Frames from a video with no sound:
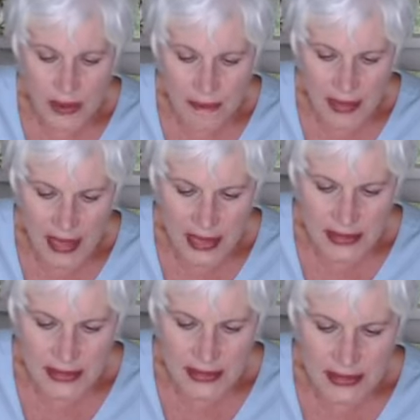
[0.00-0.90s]
we
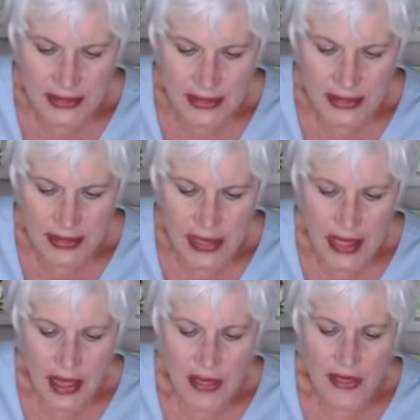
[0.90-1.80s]
meet,
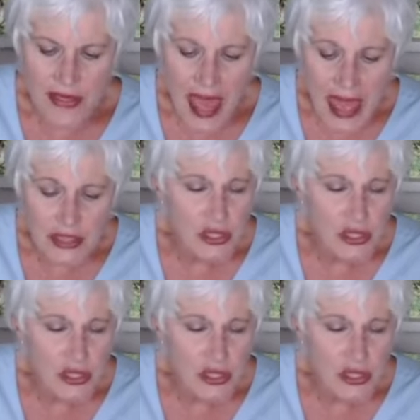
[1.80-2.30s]
that